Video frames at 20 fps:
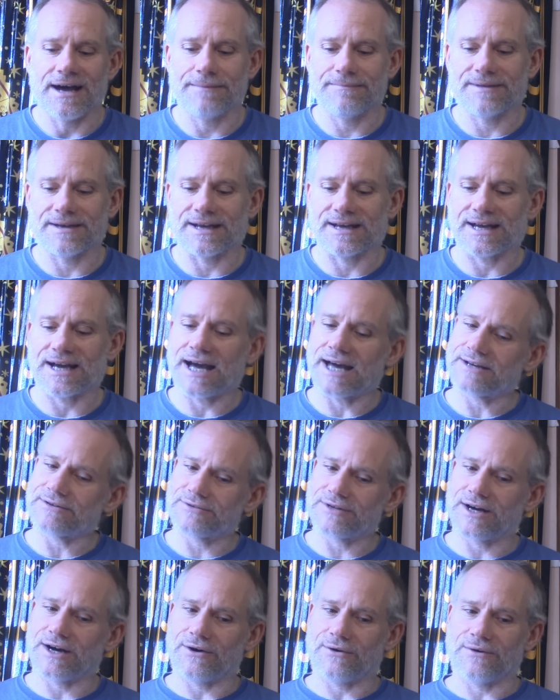I'm like, I don't
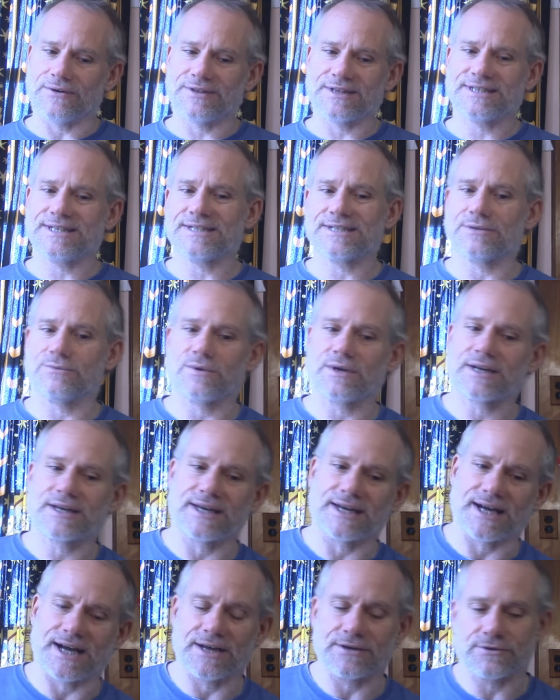know. This isn't
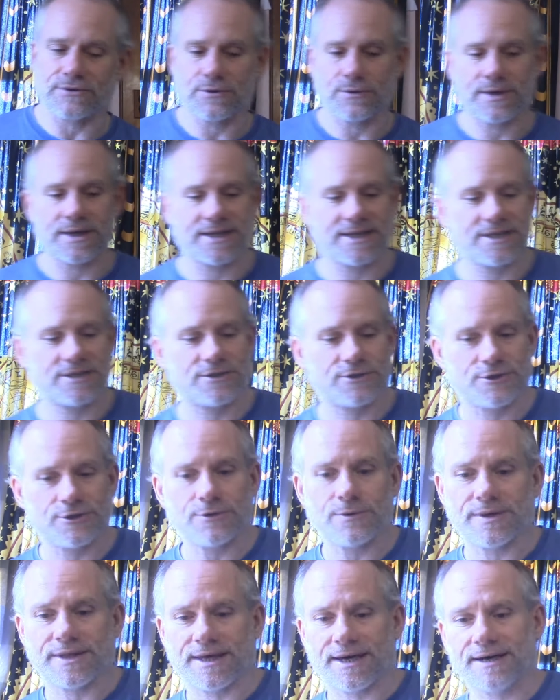working. I don't know what I need to
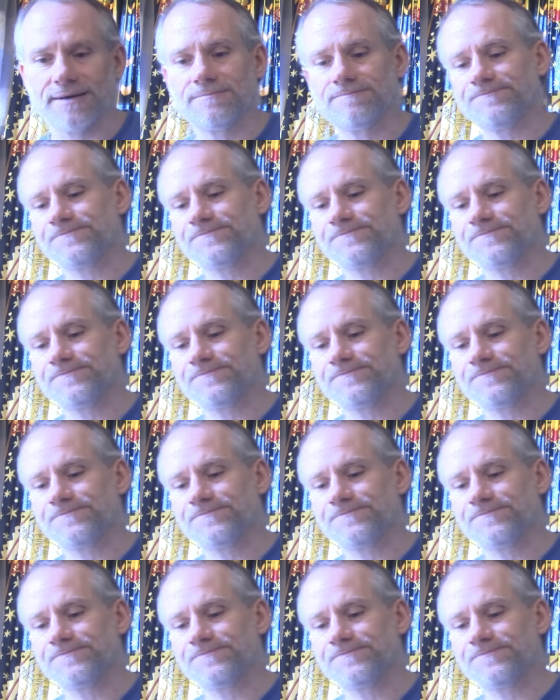do with it.